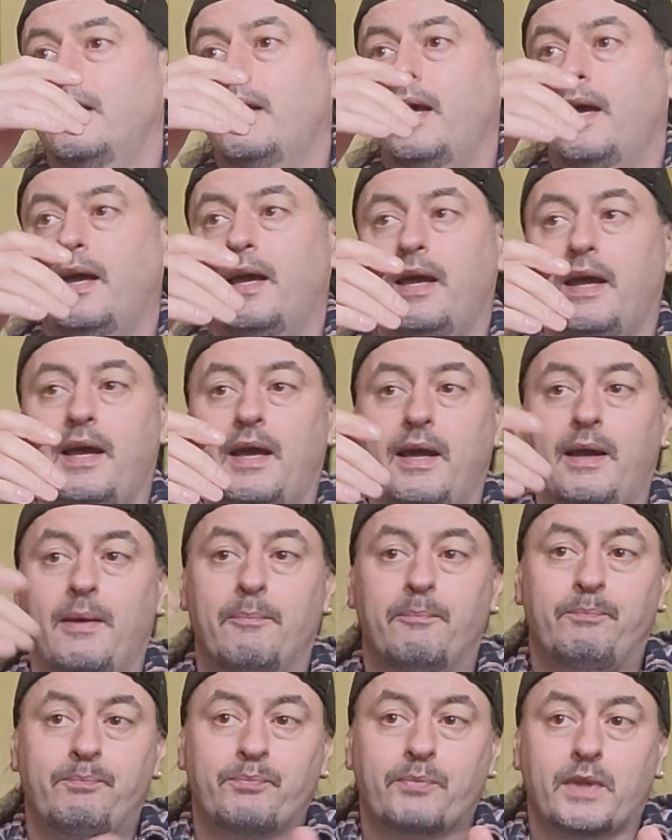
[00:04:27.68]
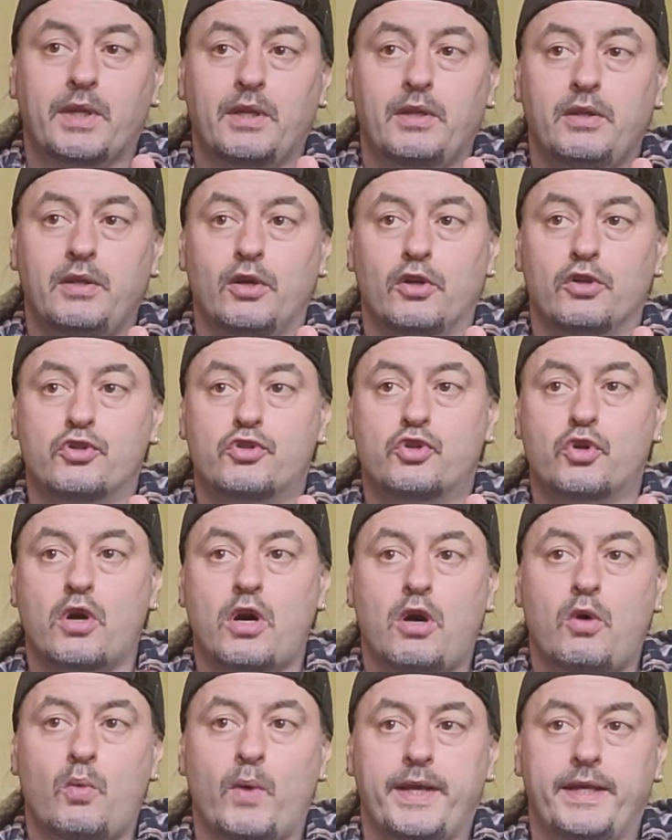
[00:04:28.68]
your
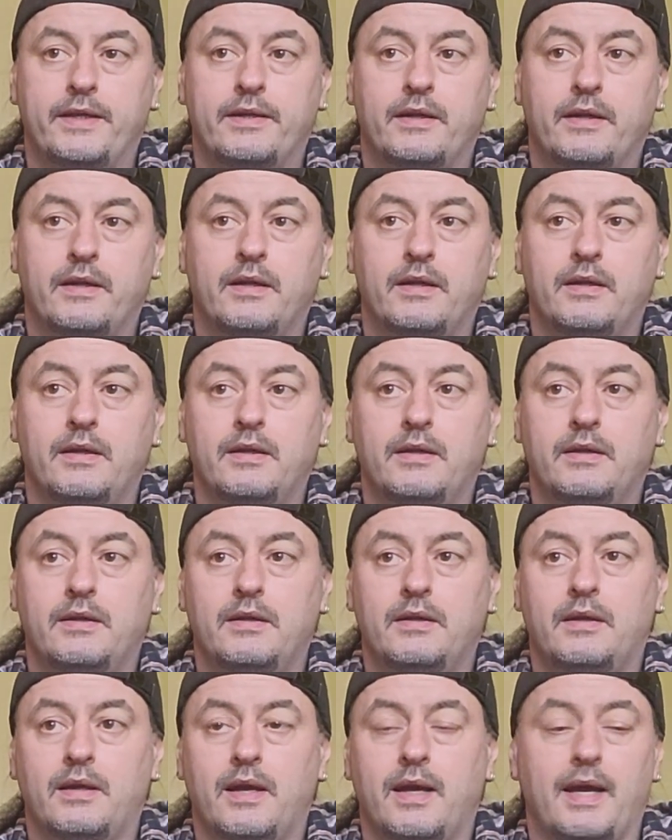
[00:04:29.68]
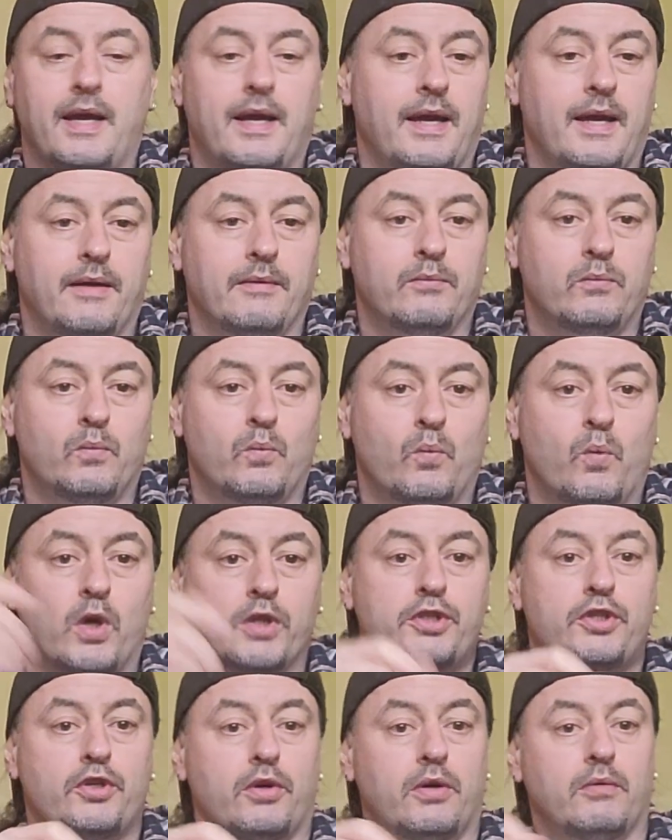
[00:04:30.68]
draw weight,
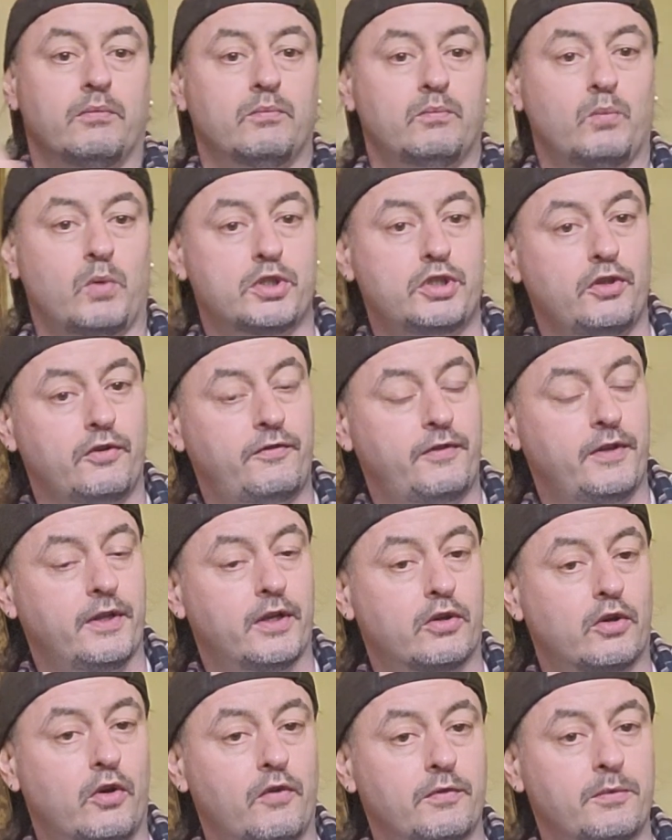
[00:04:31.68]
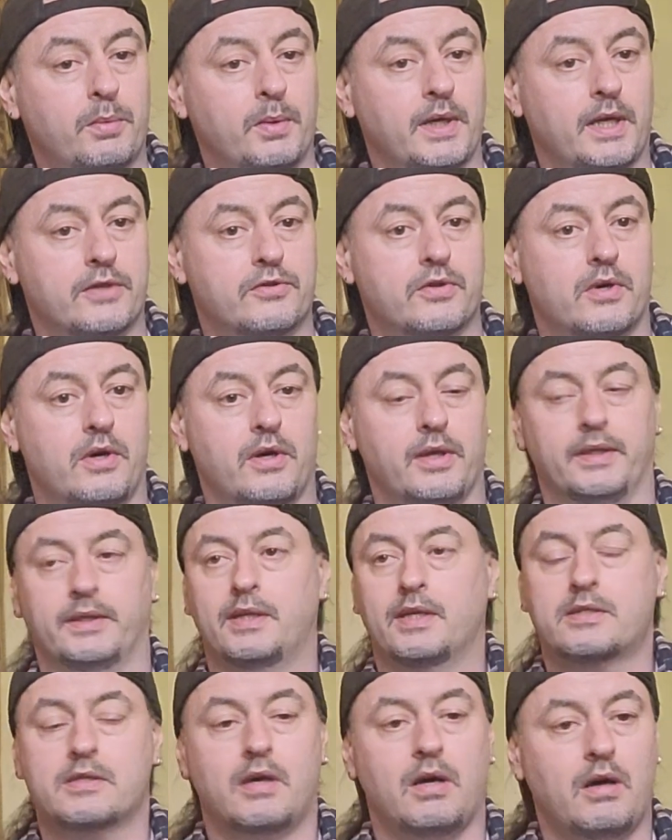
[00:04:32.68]
what you feel comfortable at drawing.
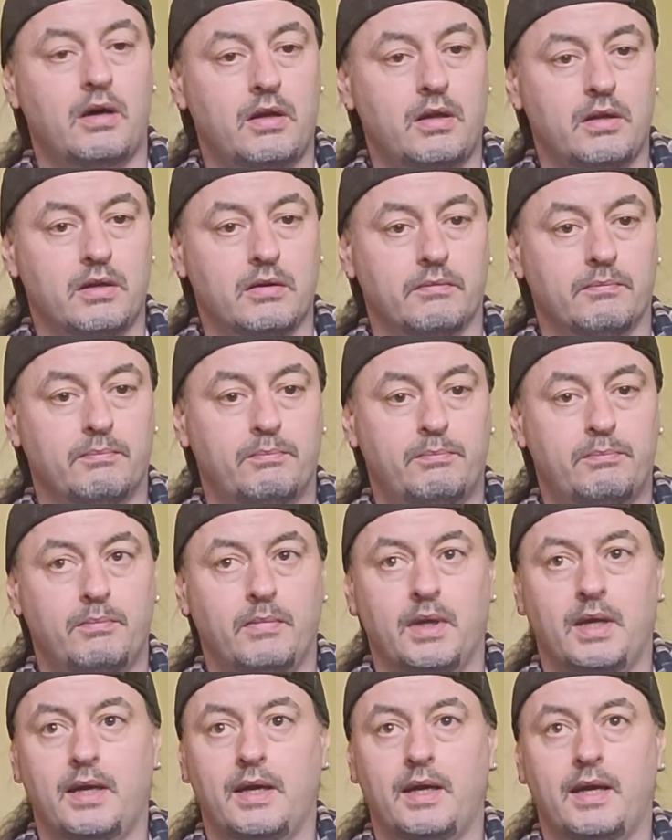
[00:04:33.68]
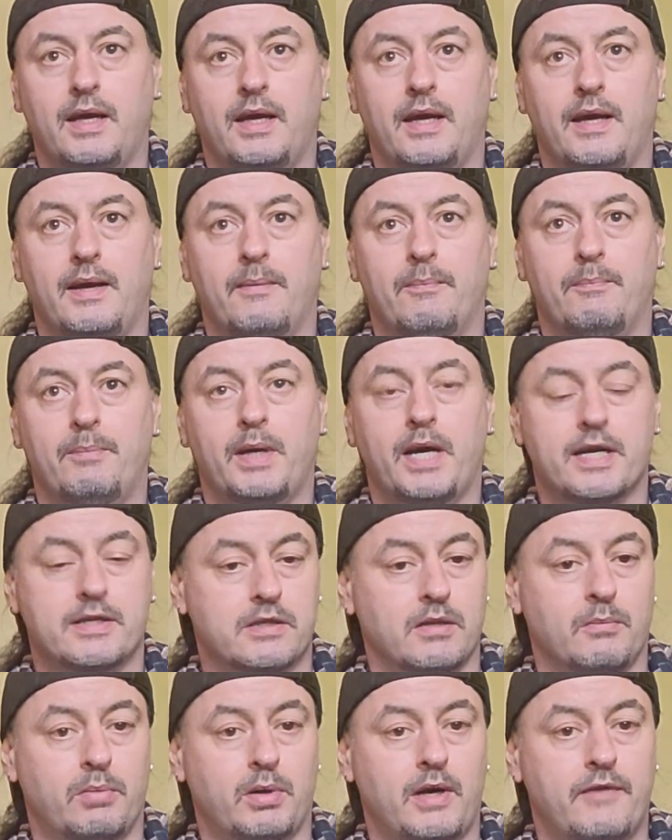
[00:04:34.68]
That's all
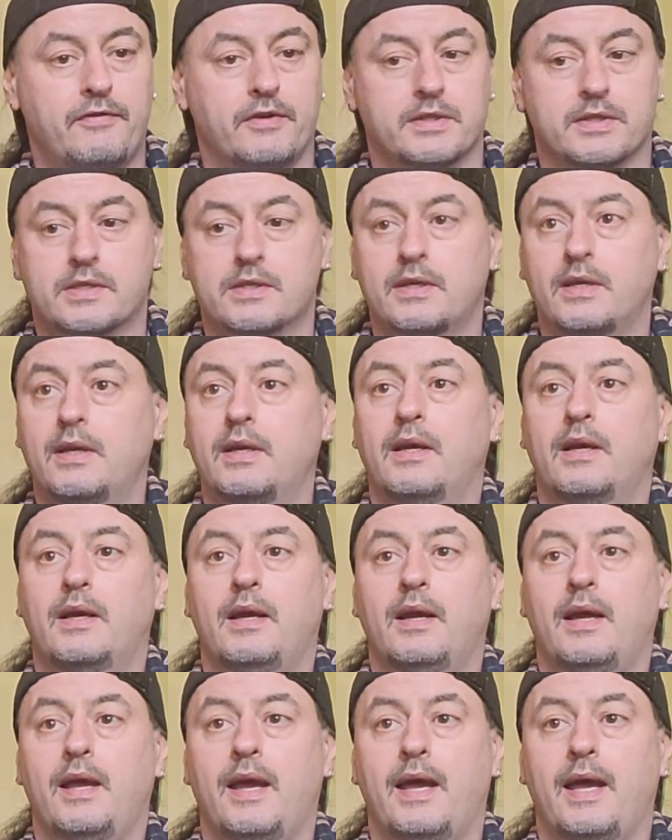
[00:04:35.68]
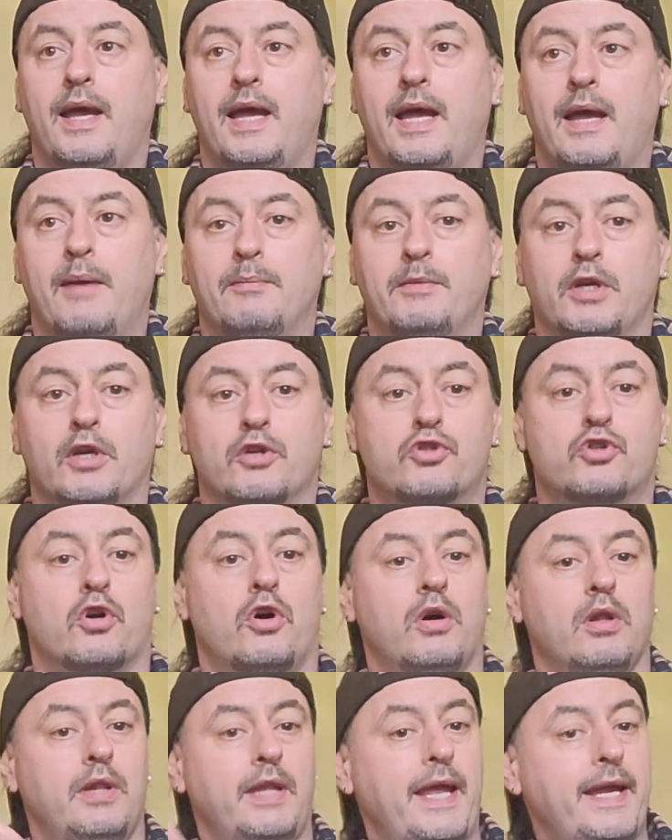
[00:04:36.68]
personal preference. Your
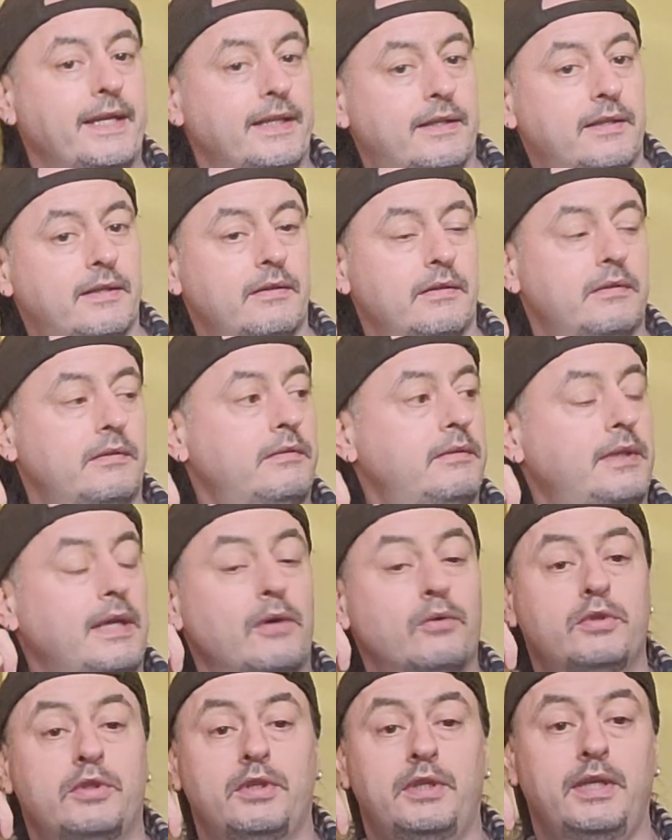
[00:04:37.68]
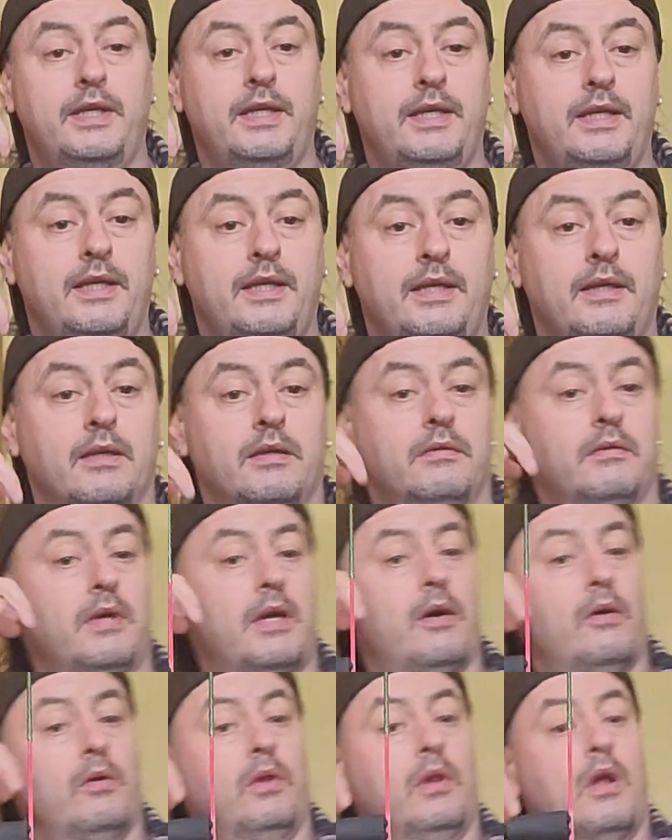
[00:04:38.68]
draw length down to
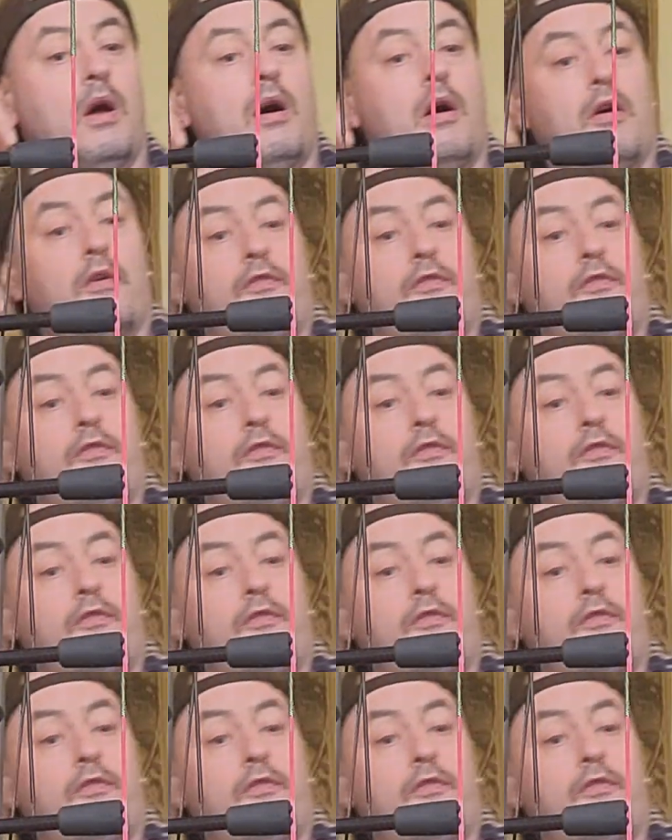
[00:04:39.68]
how long